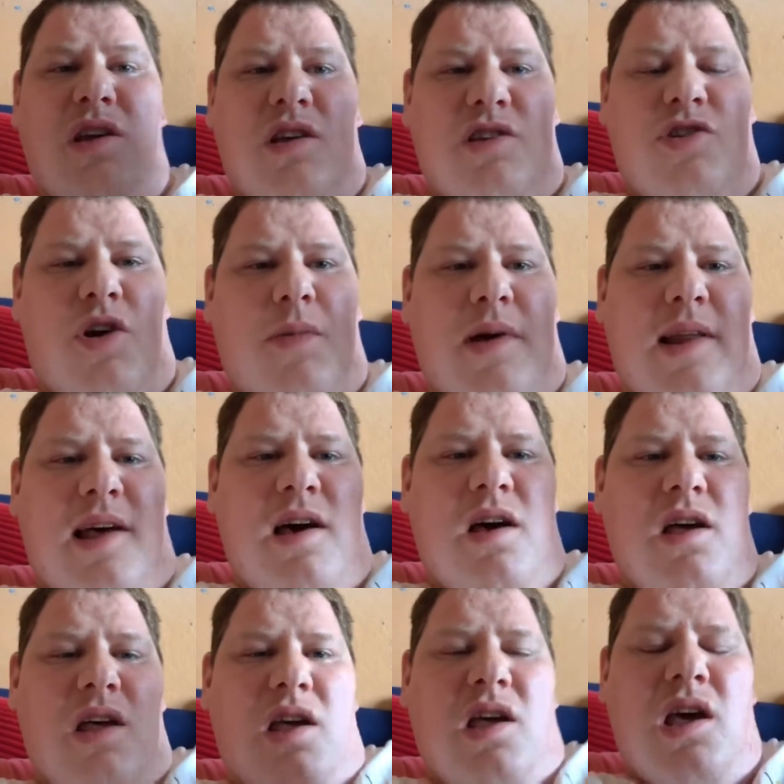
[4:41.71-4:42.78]
Sorry about that.
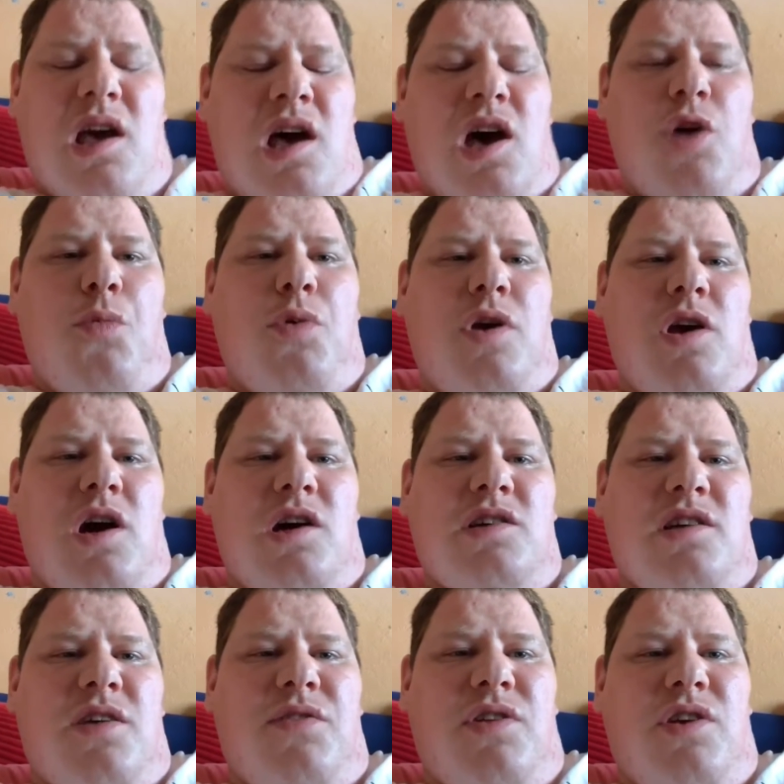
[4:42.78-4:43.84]
I hope you guys
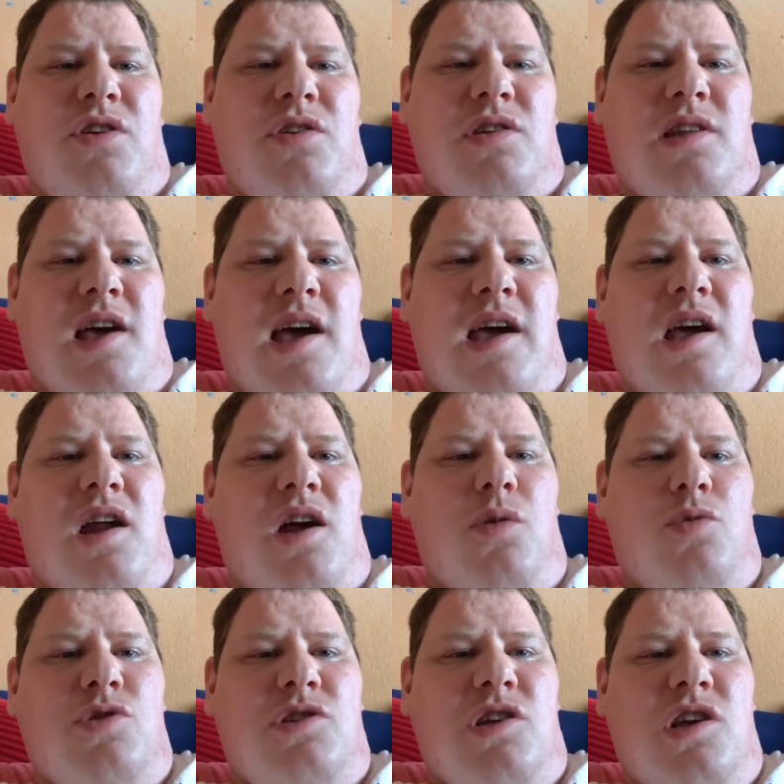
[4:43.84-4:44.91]
are having a good day, and I
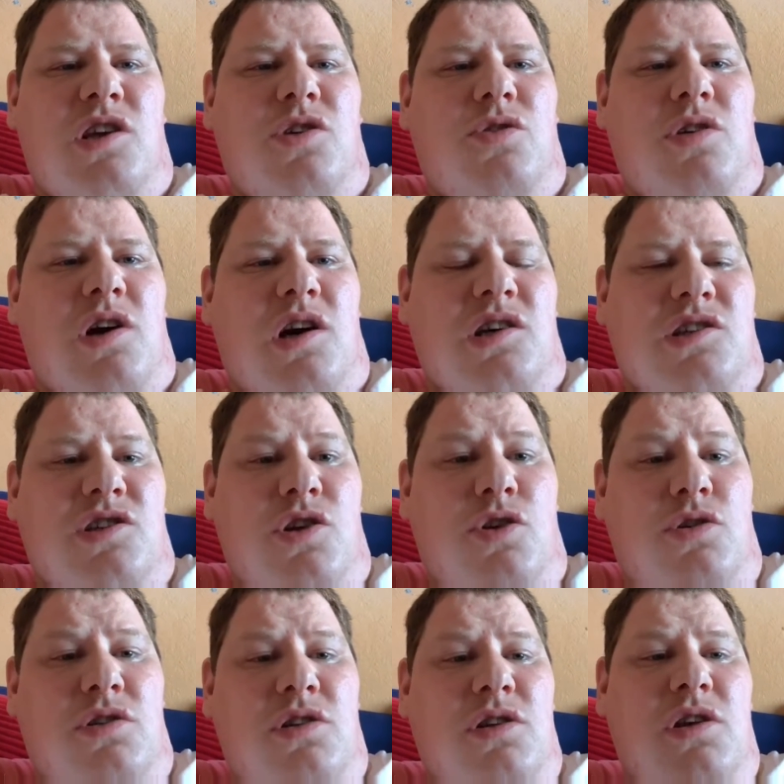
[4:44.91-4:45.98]
will see you guys
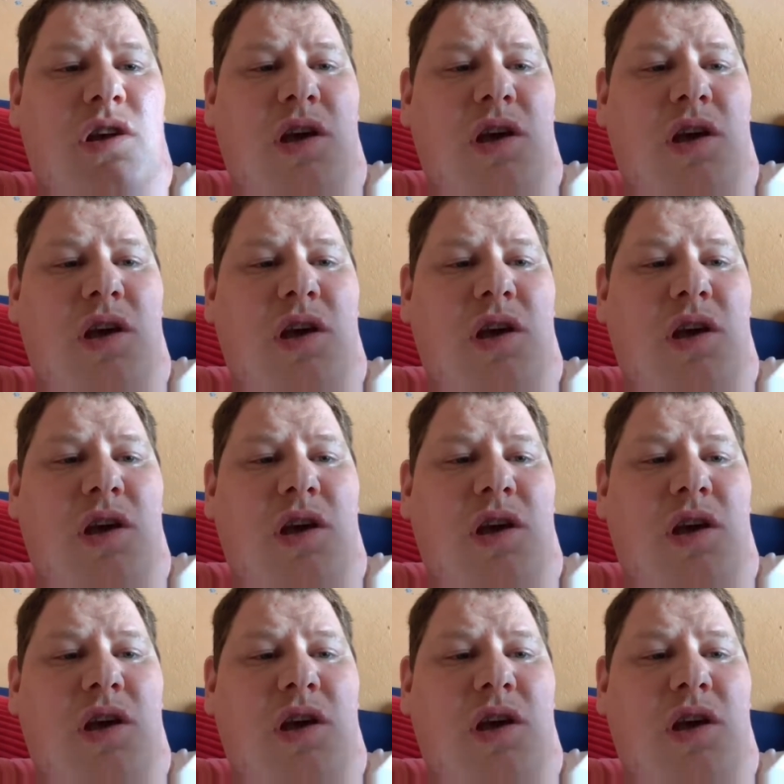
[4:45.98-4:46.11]
soon.